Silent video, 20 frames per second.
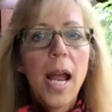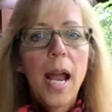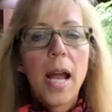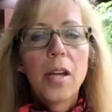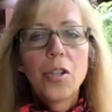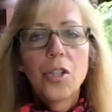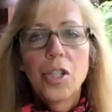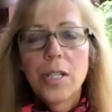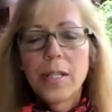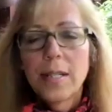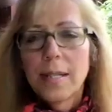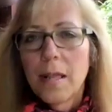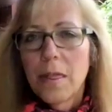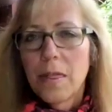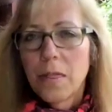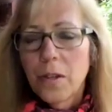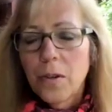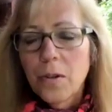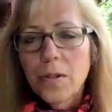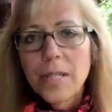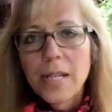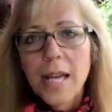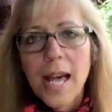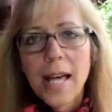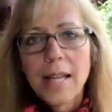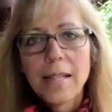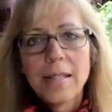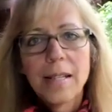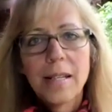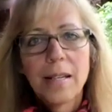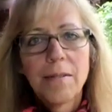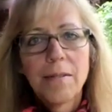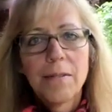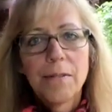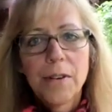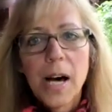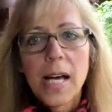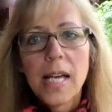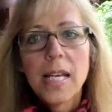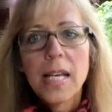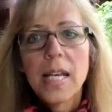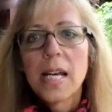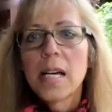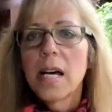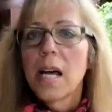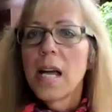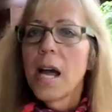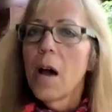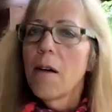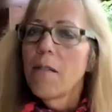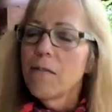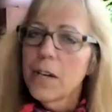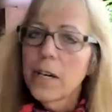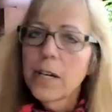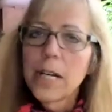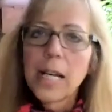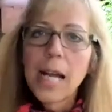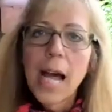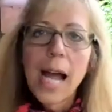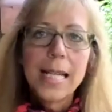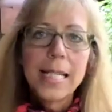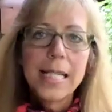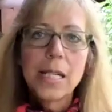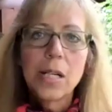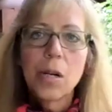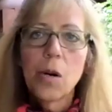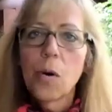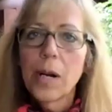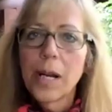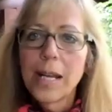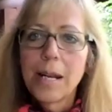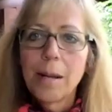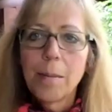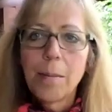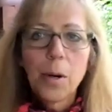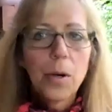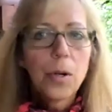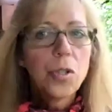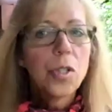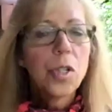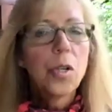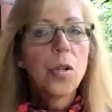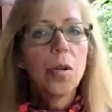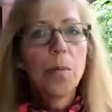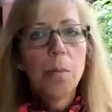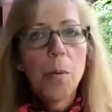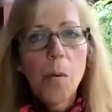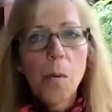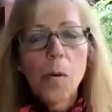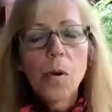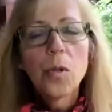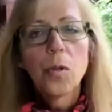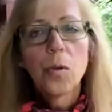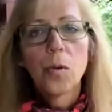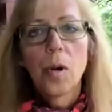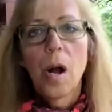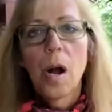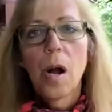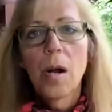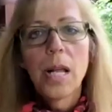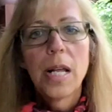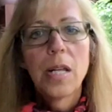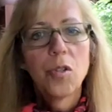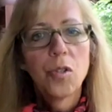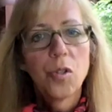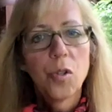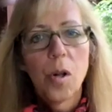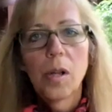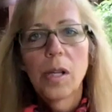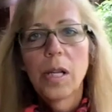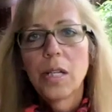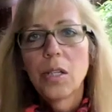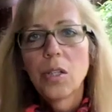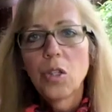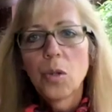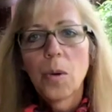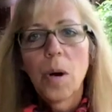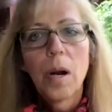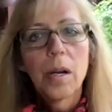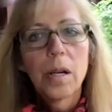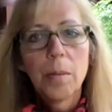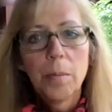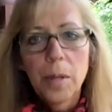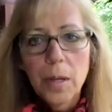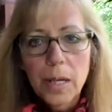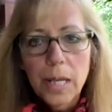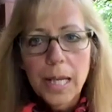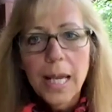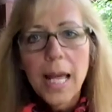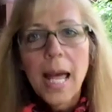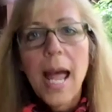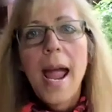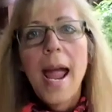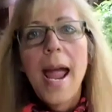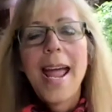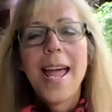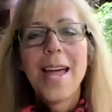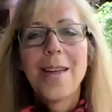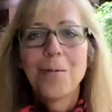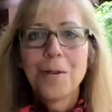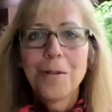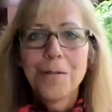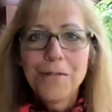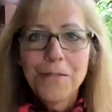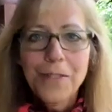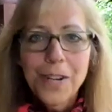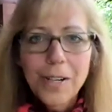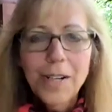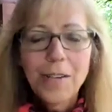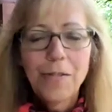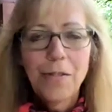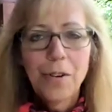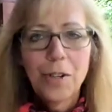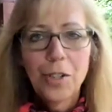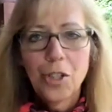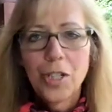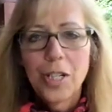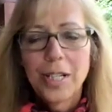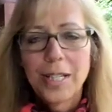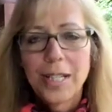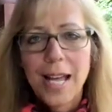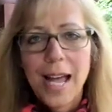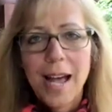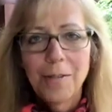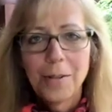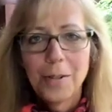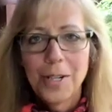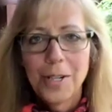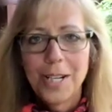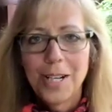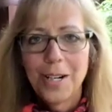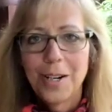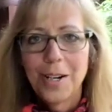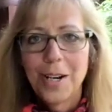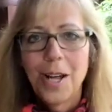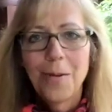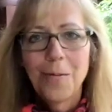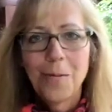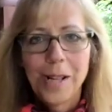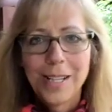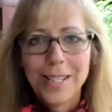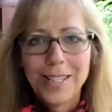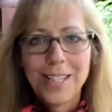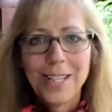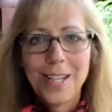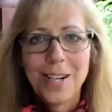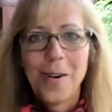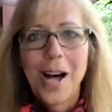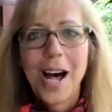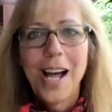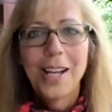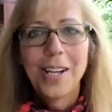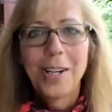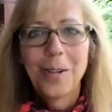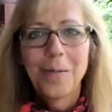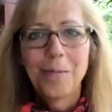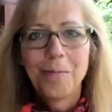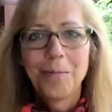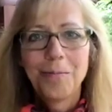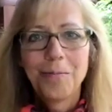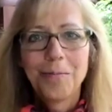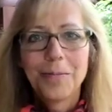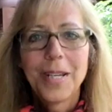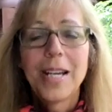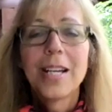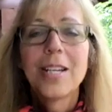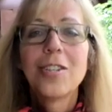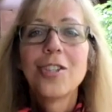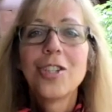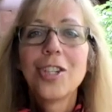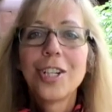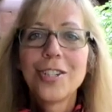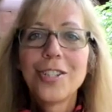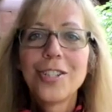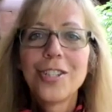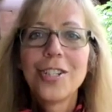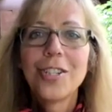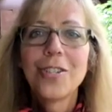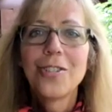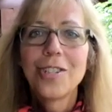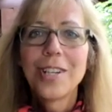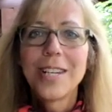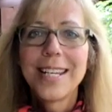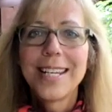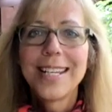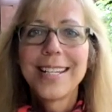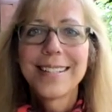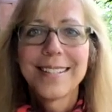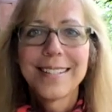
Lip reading: She's an enthusiastic, fun, very idea-oriented person who pours her heart and soul into our community, and we're very fortunate to have her here in Wellington, Ohio. Cheers to you, Jenny.